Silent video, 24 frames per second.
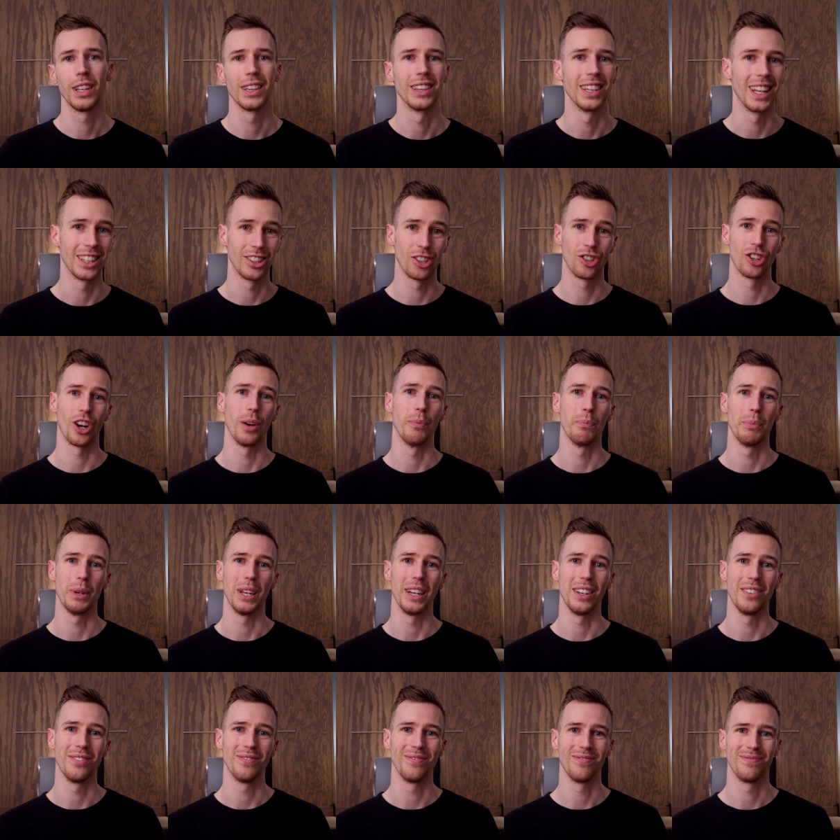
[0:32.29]
Let's jump
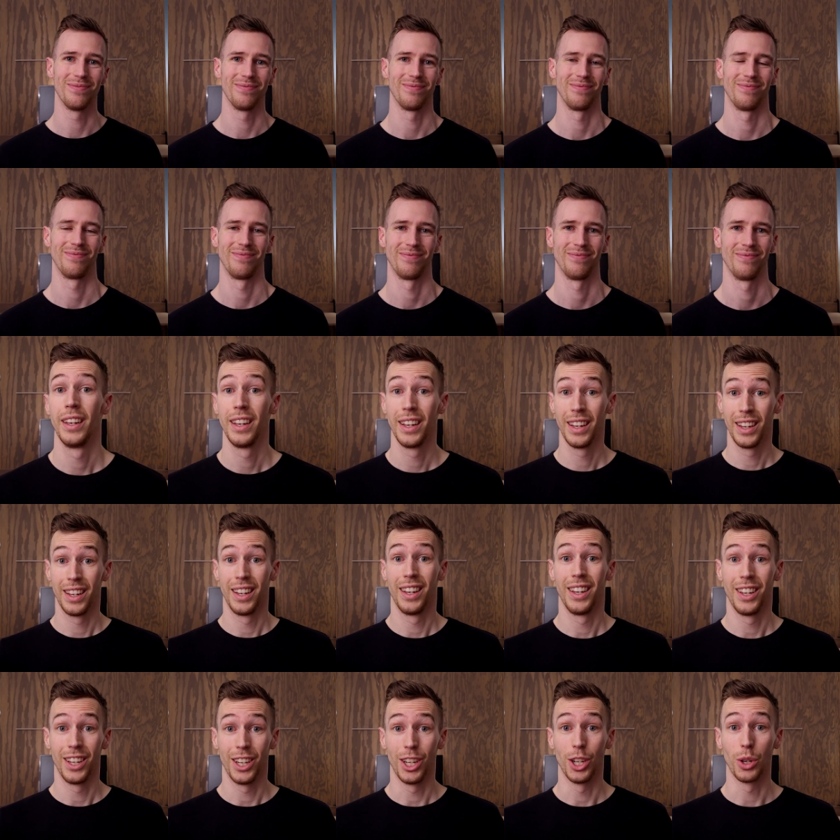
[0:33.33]
in.
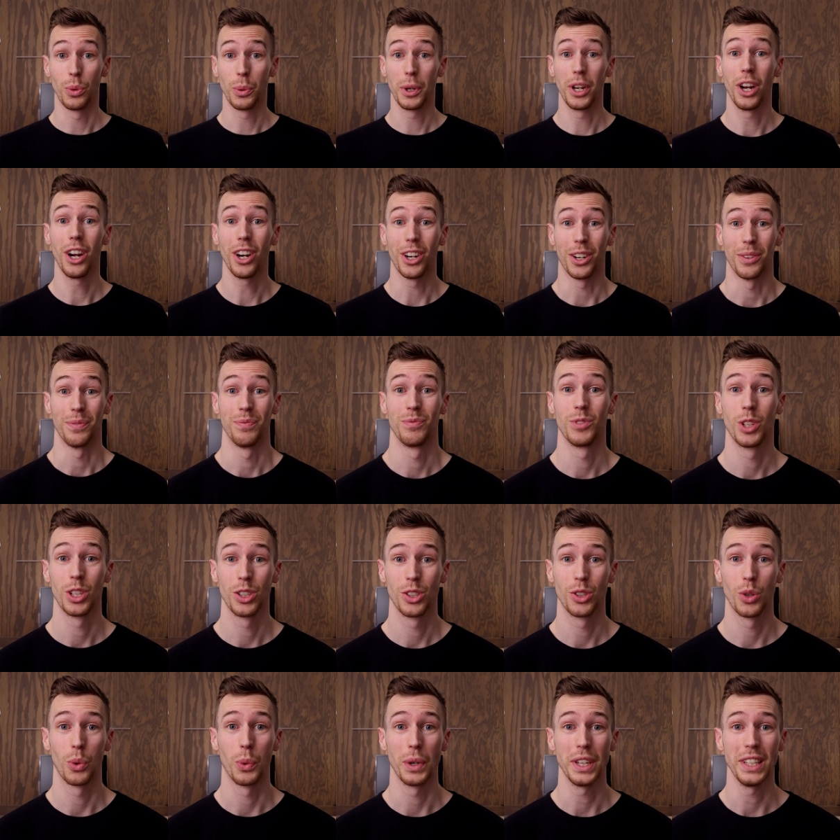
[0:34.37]
Here we are,
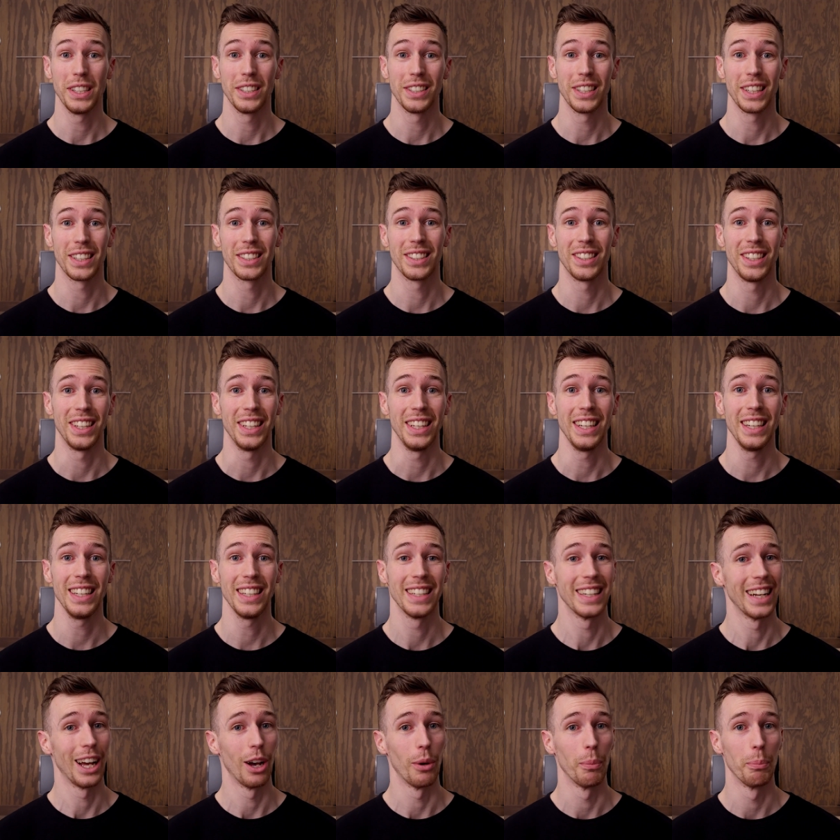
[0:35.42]
2016
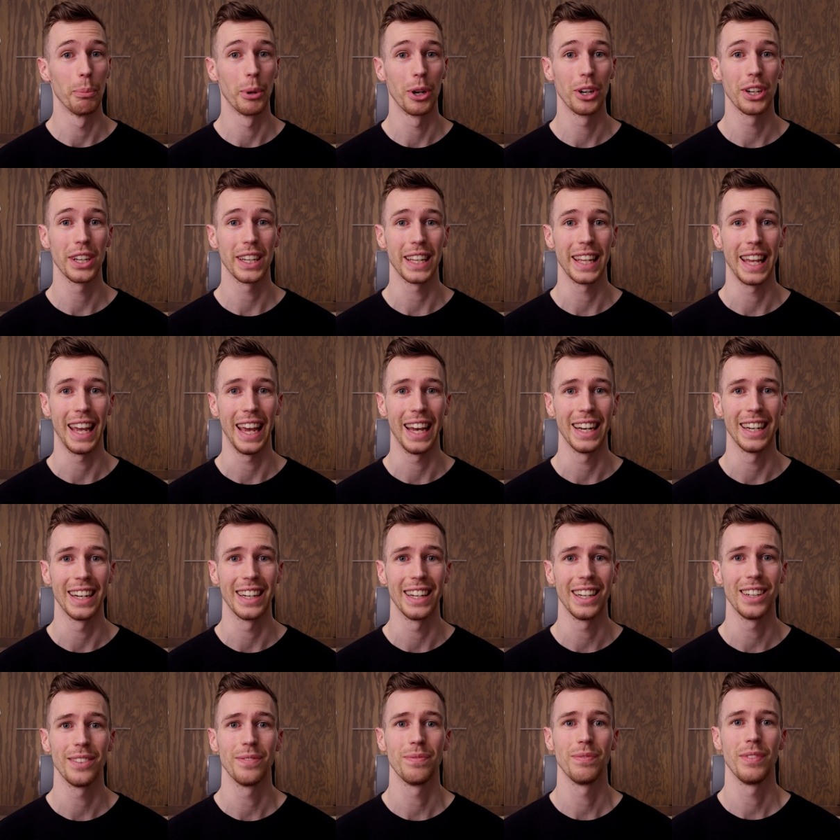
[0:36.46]
in Alberta,
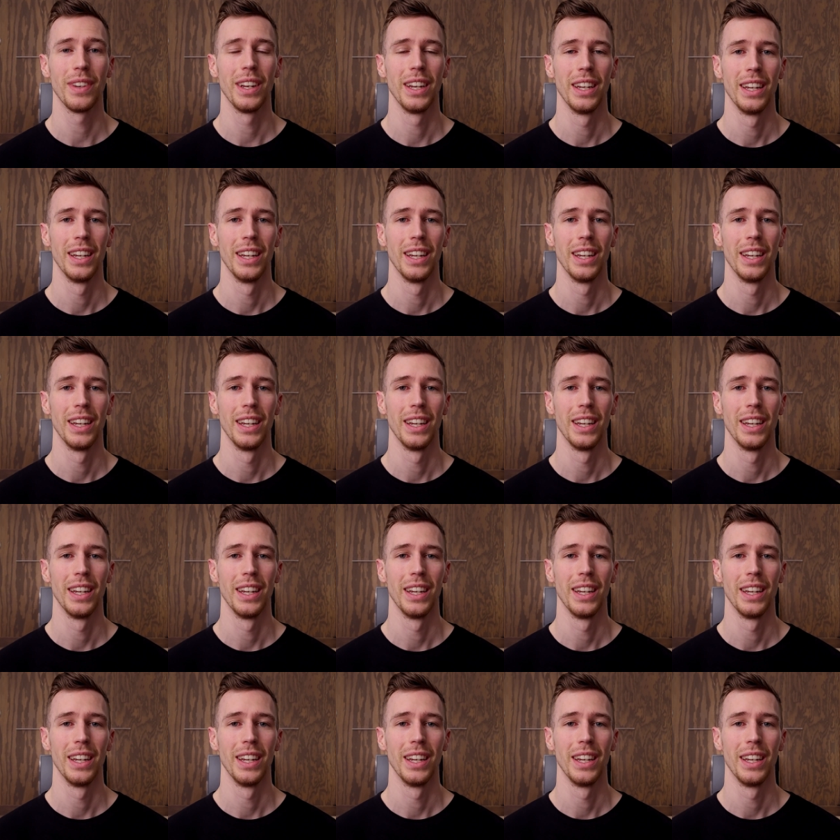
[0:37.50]
Canada,